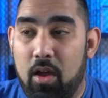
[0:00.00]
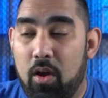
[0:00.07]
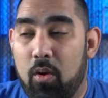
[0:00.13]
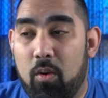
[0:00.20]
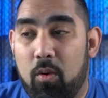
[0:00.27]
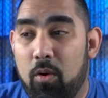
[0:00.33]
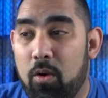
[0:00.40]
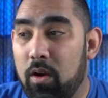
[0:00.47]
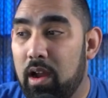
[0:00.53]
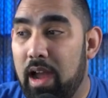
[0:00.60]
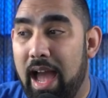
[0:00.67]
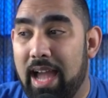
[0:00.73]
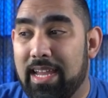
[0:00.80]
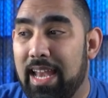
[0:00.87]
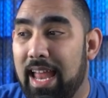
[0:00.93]
or
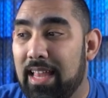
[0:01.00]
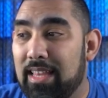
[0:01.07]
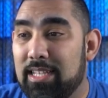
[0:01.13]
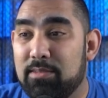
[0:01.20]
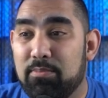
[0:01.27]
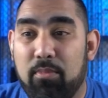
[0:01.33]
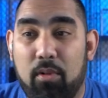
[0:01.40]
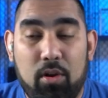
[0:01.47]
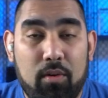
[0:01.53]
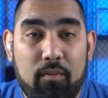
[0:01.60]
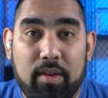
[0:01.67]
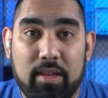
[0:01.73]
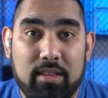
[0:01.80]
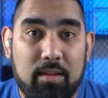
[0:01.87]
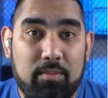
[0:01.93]
I can at least
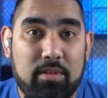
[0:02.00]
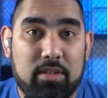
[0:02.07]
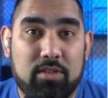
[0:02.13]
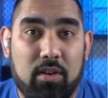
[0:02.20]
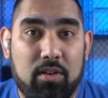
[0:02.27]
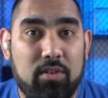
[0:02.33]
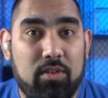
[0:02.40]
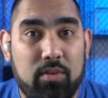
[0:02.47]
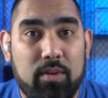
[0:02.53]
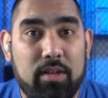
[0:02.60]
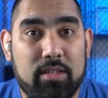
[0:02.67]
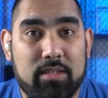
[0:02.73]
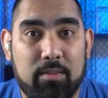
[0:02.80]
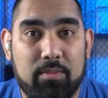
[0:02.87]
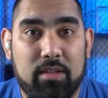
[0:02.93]
motivate them to start doing
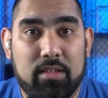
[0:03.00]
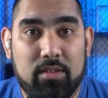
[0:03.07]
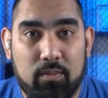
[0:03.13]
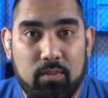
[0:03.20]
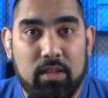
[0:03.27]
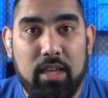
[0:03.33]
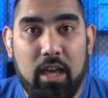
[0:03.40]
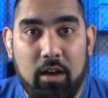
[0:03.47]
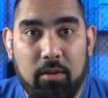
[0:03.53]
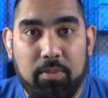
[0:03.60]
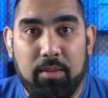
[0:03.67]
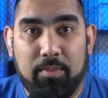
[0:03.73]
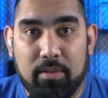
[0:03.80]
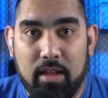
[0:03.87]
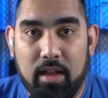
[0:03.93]
something to really help
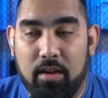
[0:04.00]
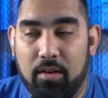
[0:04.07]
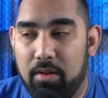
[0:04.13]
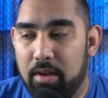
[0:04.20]
people out.